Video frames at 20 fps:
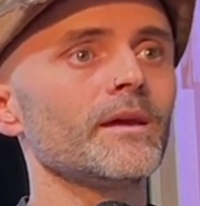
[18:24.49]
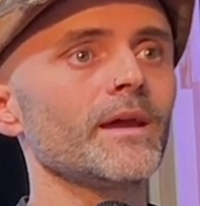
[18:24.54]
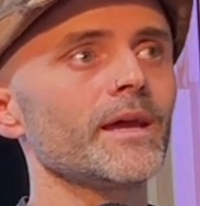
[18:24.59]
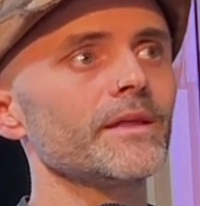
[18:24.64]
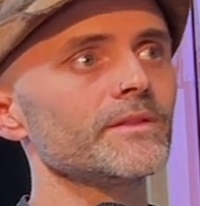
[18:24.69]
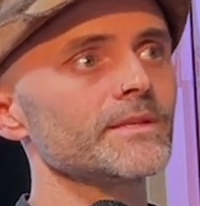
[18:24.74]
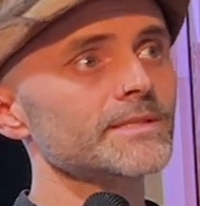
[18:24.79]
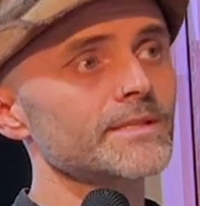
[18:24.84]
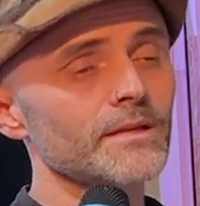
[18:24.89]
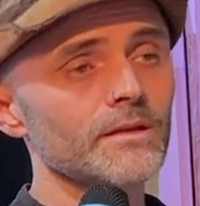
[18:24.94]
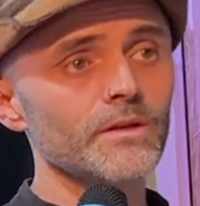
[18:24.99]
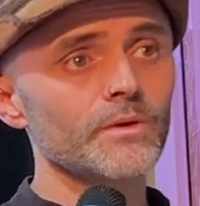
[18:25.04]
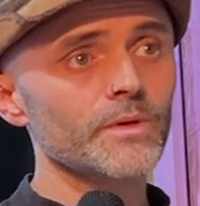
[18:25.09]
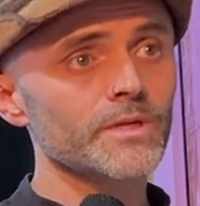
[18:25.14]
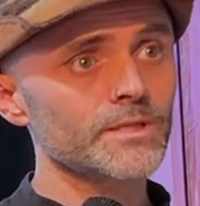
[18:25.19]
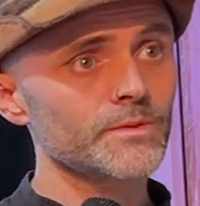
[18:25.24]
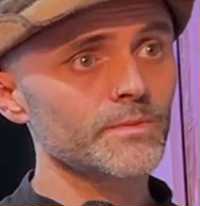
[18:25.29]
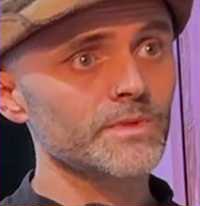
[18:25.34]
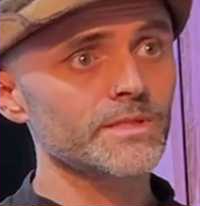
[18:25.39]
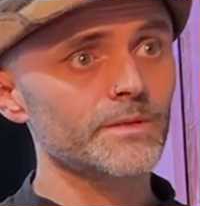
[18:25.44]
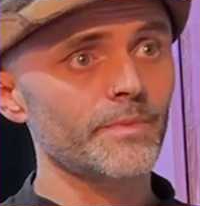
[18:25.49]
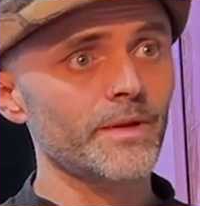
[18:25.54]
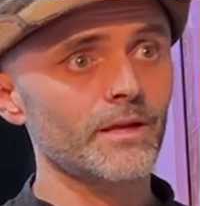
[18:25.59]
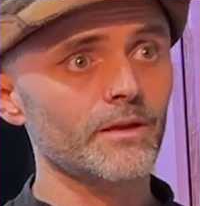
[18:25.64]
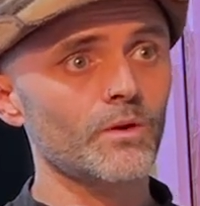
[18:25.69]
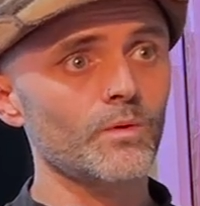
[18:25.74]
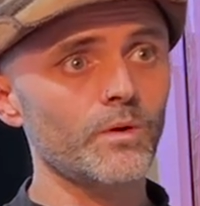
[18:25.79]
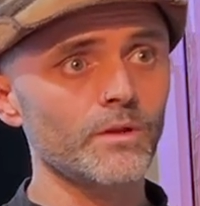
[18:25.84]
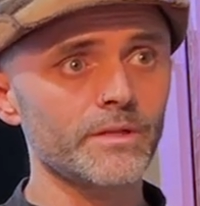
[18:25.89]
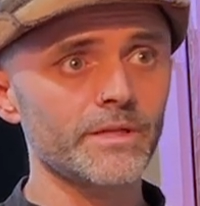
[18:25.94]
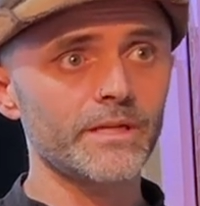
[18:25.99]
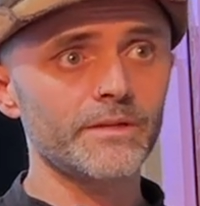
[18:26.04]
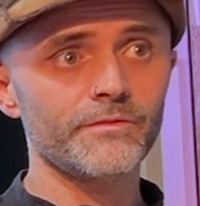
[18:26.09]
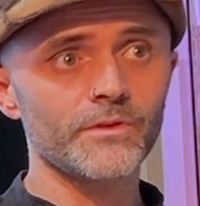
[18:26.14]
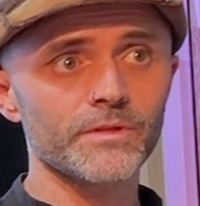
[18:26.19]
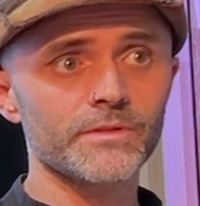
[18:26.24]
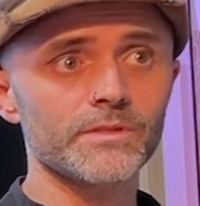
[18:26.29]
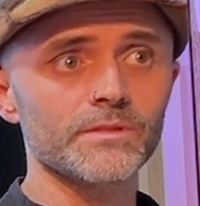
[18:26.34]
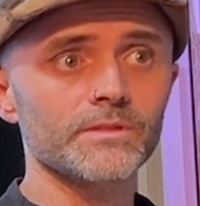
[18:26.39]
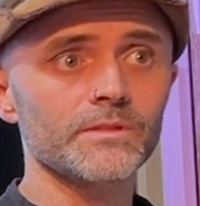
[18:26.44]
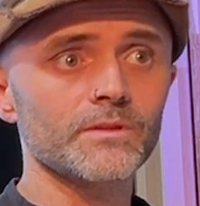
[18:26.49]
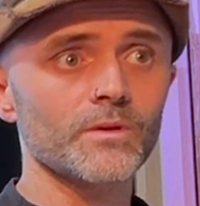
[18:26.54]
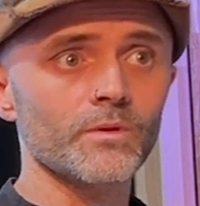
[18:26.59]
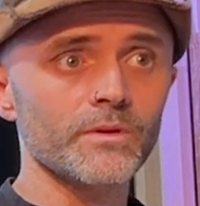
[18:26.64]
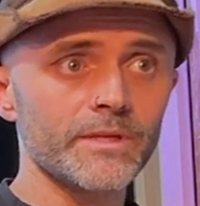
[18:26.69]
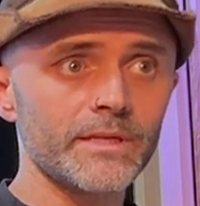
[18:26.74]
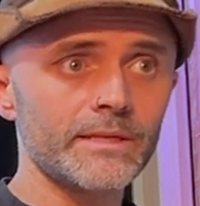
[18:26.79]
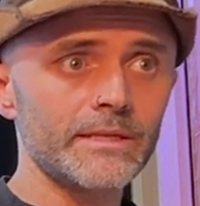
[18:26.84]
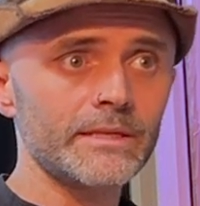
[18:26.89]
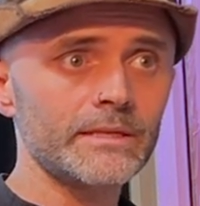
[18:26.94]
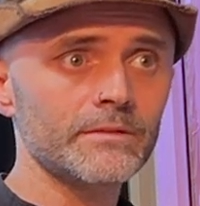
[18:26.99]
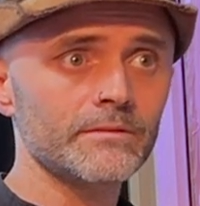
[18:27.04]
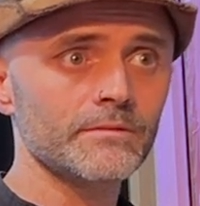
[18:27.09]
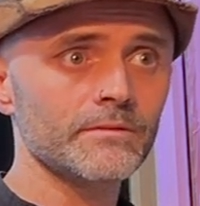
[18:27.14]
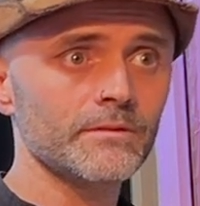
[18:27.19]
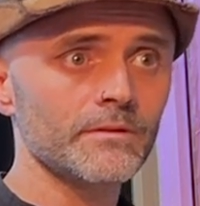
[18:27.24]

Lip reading: And the second question was about quality versus quantity.